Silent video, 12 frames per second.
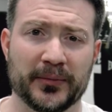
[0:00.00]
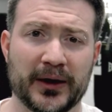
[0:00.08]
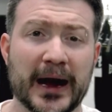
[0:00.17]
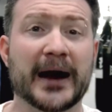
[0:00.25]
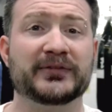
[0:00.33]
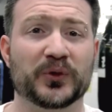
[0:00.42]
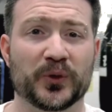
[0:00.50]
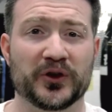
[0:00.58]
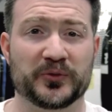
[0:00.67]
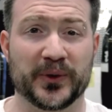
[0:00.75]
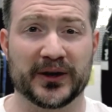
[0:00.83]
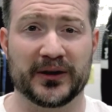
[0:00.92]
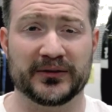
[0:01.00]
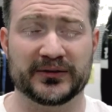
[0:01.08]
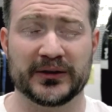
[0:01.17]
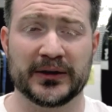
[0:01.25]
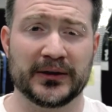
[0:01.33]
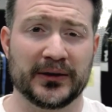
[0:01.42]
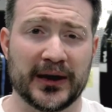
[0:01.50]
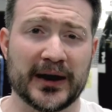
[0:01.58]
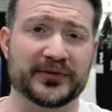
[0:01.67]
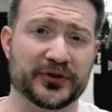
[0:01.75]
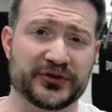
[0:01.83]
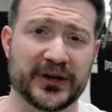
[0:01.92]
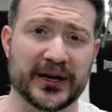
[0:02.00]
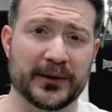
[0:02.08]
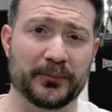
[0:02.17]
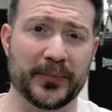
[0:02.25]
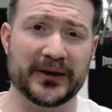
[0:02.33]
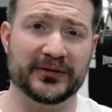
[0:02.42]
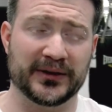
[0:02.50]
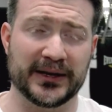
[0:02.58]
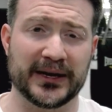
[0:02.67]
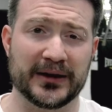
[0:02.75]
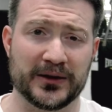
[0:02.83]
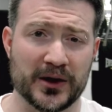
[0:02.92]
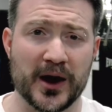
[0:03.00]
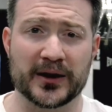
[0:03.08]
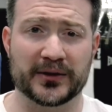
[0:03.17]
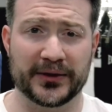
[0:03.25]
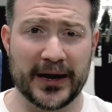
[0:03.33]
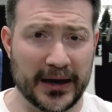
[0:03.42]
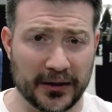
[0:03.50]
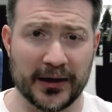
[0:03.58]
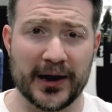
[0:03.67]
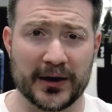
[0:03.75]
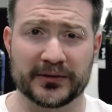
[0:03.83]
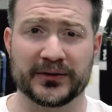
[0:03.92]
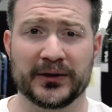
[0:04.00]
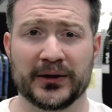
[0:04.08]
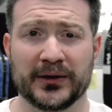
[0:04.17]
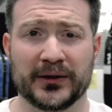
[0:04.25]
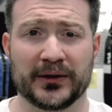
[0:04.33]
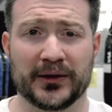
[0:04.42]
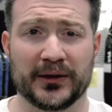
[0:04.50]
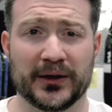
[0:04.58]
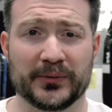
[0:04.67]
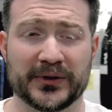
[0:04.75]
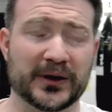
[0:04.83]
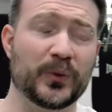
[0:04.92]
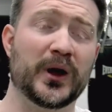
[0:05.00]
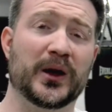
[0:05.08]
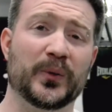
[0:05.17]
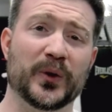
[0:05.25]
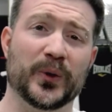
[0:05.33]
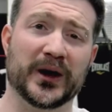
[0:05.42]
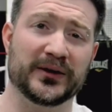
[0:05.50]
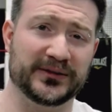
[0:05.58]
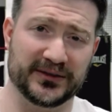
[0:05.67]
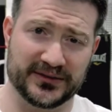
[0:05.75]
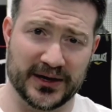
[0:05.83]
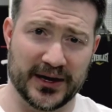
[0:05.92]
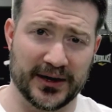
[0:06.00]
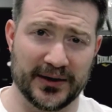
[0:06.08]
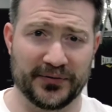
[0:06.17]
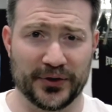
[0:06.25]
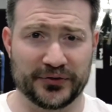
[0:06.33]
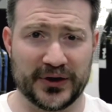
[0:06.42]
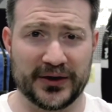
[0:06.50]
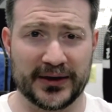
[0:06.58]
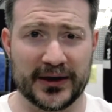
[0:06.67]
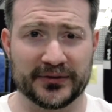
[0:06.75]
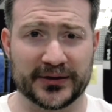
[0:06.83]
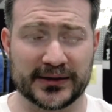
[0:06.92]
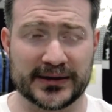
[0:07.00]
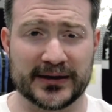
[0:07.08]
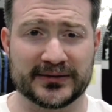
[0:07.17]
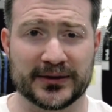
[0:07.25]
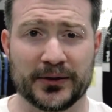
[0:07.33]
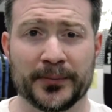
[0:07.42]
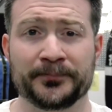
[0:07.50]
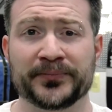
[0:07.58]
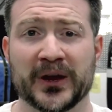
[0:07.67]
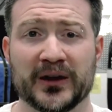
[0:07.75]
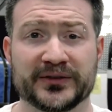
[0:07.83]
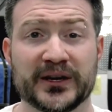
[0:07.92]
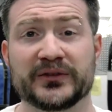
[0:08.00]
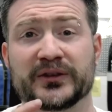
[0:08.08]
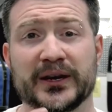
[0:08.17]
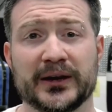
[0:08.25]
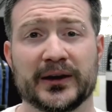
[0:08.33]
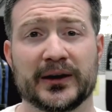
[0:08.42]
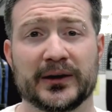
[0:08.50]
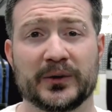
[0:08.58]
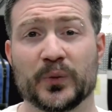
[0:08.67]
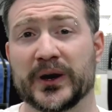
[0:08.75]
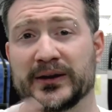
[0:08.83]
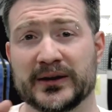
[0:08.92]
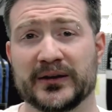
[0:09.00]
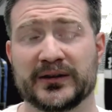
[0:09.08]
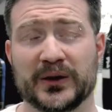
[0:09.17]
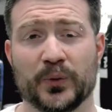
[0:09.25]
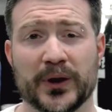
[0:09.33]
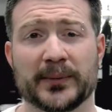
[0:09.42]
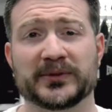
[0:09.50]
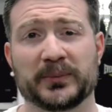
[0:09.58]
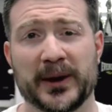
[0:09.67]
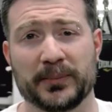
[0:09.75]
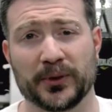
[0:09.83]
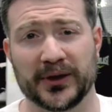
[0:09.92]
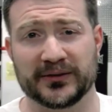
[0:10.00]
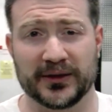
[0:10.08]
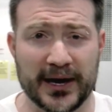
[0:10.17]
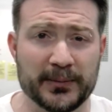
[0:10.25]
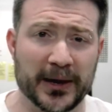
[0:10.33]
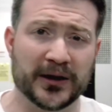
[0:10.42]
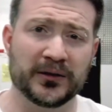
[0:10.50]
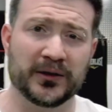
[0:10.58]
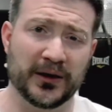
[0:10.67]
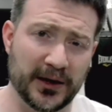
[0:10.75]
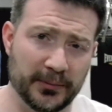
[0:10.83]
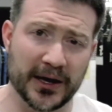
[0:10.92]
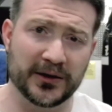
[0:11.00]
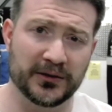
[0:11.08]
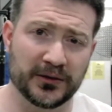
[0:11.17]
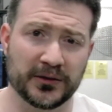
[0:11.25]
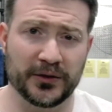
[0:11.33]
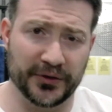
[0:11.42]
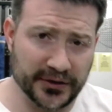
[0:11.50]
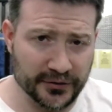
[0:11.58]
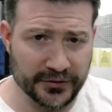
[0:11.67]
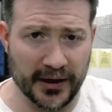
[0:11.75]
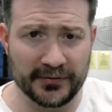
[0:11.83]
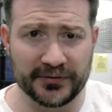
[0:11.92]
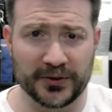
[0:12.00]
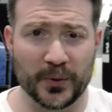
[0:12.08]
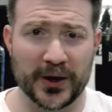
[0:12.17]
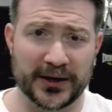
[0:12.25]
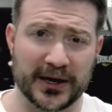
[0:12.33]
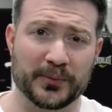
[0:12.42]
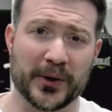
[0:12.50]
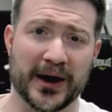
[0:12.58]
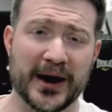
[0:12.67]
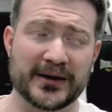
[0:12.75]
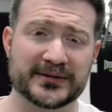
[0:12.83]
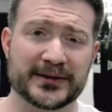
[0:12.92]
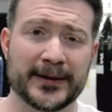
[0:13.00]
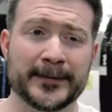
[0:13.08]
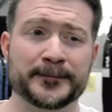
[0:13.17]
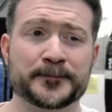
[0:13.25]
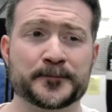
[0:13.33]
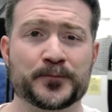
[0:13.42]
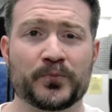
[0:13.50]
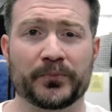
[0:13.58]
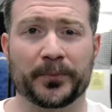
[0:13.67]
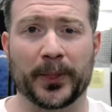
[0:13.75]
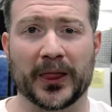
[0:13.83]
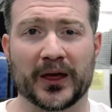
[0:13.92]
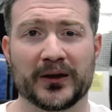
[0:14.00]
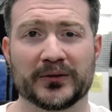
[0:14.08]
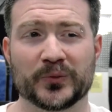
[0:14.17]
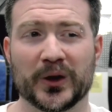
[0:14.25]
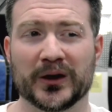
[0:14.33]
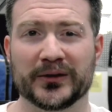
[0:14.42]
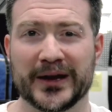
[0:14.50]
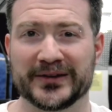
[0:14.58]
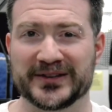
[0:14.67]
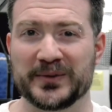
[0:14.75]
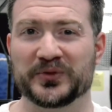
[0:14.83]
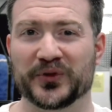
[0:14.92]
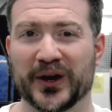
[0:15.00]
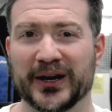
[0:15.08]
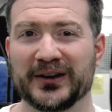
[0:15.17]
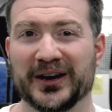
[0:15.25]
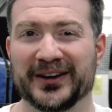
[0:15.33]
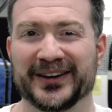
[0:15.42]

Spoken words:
afterwards, because after seeing him basically get knocked the hell out, I was like, well, I wonder what else he's done and if there's anything else like that. So essentially what he did is he went up to people and he said, hey man, you think you're tough? You want to kick my ass? Well, that seems funny,